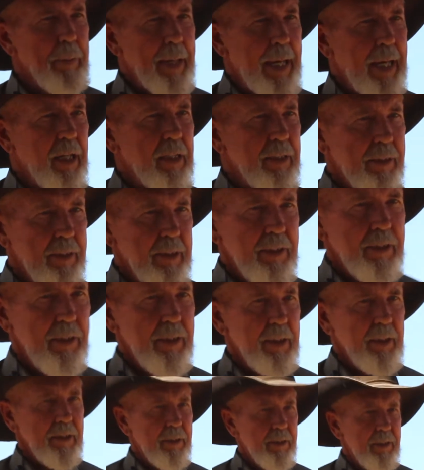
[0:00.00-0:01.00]
balance
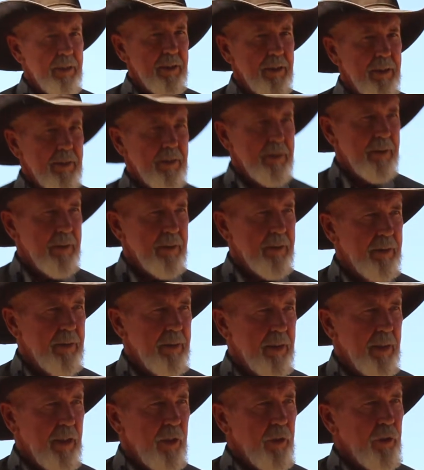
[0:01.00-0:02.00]
exists.
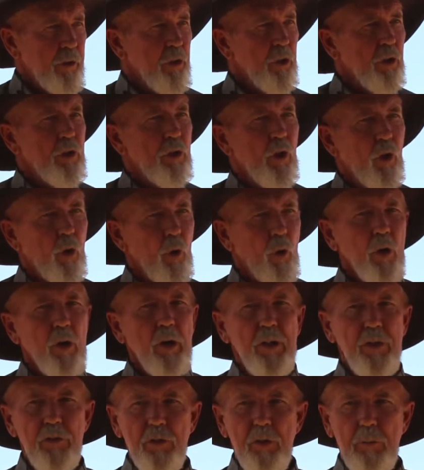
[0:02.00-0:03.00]
Your core
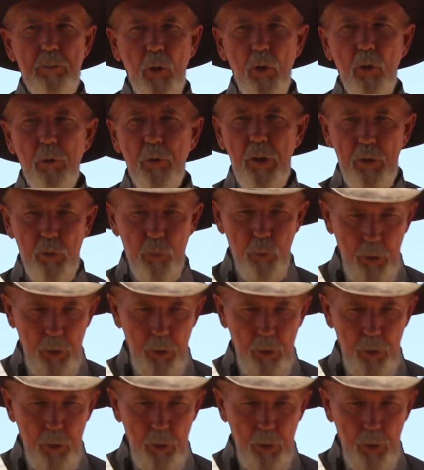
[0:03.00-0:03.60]
is the motive, is